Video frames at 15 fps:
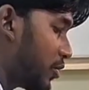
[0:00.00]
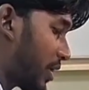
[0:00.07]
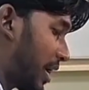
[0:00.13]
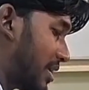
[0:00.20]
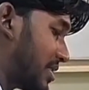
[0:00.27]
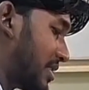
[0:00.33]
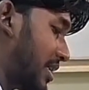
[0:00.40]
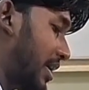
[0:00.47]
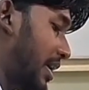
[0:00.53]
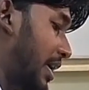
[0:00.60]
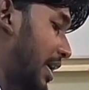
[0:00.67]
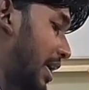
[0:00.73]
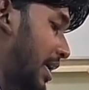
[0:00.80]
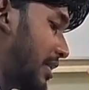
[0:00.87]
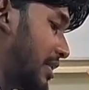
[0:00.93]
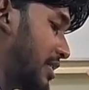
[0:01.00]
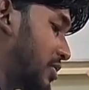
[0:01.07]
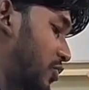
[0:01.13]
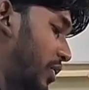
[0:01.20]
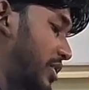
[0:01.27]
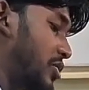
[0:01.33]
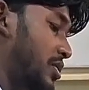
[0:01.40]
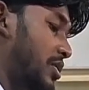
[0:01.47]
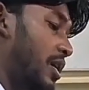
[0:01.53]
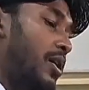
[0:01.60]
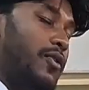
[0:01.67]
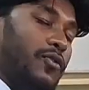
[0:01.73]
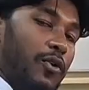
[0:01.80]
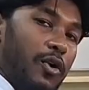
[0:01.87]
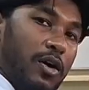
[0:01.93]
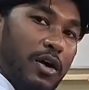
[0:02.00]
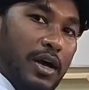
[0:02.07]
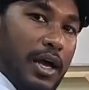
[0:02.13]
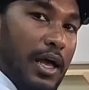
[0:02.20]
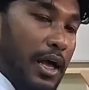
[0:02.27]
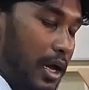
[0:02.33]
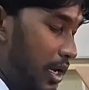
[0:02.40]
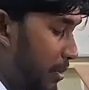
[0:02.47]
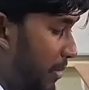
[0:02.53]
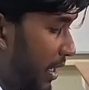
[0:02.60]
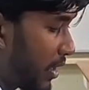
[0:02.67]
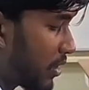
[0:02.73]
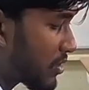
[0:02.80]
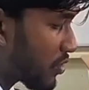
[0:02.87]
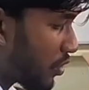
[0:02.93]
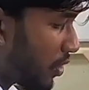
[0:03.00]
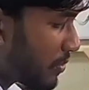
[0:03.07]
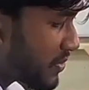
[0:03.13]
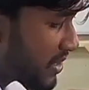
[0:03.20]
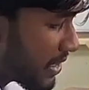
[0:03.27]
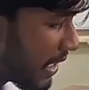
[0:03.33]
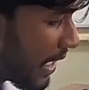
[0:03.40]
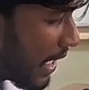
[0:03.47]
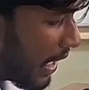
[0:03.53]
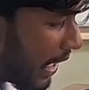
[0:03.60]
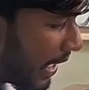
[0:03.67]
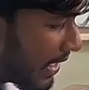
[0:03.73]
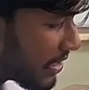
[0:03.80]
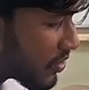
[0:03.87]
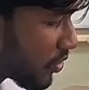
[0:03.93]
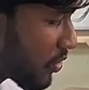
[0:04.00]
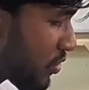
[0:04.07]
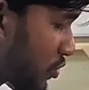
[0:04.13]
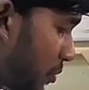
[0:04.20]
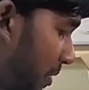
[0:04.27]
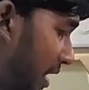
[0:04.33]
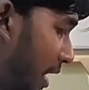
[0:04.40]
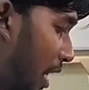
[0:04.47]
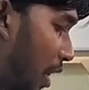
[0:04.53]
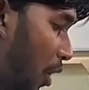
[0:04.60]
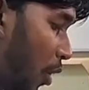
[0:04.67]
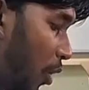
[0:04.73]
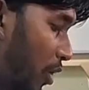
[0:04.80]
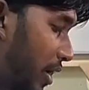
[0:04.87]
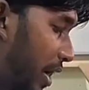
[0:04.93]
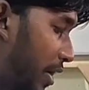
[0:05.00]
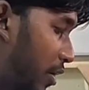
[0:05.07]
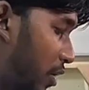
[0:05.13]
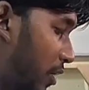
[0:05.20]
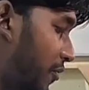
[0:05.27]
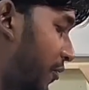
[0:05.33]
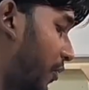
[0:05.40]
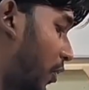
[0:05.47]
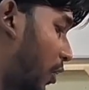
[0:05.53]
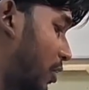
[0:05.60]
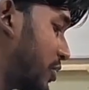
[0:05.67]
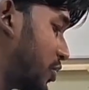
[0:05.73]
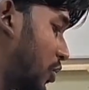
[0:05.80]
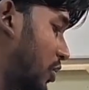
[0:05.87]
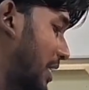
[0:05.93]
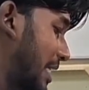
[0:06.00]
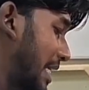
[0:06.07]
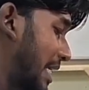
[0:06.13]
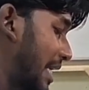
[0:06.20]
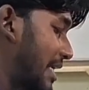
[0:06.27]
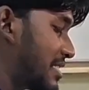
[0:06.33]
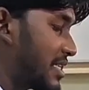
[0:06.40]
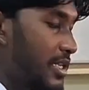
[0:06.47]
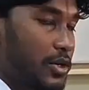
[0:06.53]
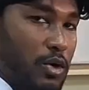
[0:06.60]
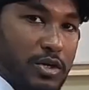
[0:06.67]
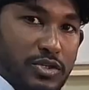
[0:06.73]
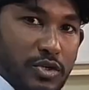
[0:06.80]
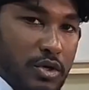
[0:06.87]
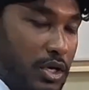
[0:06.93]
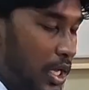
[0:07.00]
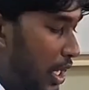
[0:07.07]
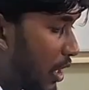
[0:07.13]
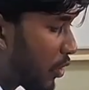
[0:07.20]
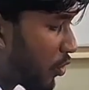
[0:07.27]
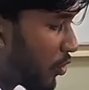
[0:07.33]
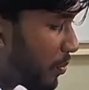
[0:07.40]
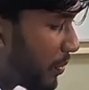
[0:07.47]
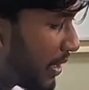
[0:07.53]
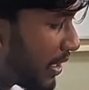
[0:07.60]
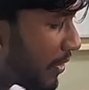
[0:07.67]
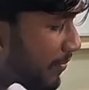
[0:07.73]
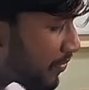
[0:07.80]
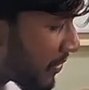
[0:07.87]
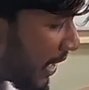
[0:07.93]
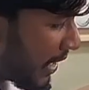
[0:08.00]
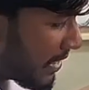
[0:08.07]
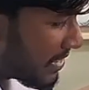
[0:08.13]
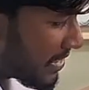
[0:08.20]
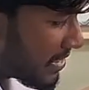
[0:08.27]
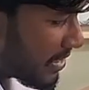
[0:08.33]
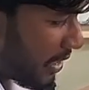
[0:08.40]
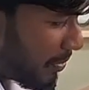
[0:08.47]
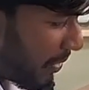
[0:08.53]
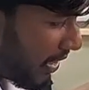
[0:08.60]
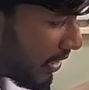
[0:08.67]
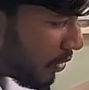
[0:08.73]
you can see the switch for microscopes, light source to be on and off. Also the intensity also could be adjusted by